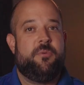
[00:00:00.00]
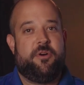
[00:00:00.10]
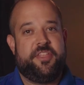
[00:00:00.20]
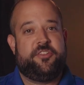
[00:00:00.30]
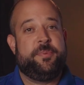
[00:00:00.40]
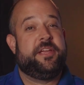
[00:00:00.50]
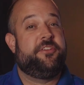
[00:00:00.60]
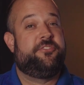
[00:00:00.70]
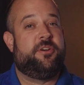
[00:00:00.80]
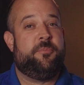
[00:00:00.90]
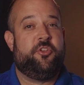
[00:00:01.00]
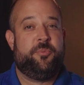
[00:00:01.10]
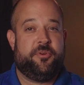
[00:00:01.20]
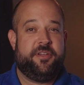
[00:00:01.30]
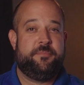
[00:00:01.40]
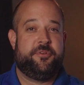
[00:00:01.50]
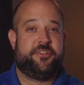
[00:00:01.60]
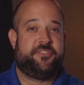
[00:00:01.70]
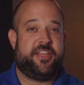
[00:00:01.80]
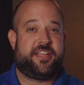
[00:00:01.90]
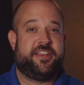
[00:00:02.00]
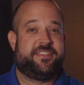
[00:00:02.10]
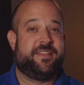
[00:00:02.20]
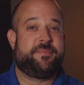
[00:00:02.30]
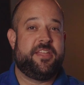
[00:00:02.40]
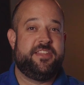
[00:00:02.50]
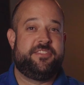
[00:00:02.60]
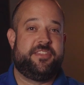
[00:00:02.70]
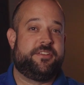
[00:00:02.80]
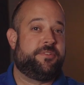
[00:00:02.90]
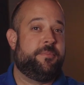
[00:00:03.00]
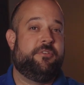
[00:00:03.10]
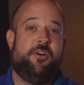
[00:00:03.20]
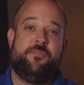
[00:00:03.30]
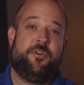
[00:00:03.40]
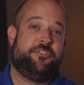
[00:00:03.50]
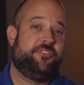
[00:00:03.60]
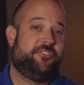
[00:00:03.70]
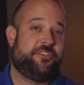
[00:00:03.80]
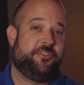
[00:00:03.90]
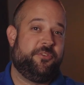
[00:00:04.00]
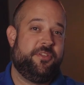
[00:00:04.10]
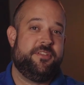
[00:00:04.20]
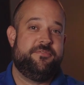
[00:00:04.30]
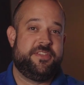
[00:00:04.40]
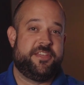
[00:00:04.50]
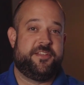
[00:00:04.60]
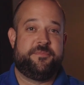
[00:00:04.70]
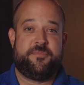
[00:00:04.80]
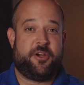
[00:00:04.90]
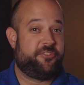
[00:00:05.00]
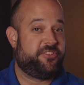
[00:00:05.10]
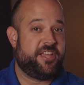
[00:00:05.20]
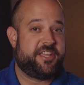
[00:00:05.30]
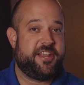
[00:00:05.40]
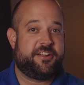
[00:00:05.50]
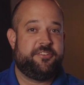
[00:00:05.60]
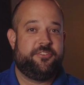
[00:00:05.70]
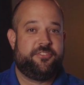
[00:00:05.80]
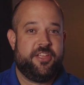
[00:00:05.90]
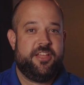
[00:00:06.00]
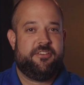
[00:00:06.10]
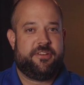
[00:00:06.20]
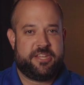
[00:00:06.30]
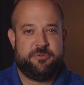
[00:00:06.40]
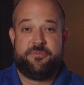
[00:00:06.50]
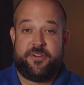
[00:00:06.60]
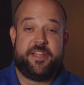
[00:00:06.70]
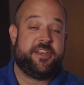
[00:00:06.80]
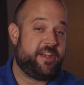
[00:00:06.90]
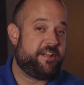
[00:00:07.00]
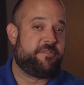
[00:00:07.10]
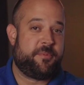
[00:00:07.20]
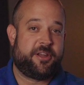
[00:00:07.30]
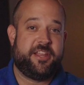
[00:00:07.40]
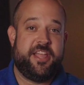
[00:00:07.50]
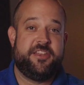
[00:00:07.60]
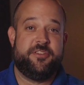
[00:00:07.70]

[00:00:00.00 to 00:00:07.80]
Well, that's because there are multiple inputs that can accept anything from a low voltage signal via R C A connectors like you would find in an aftermarket head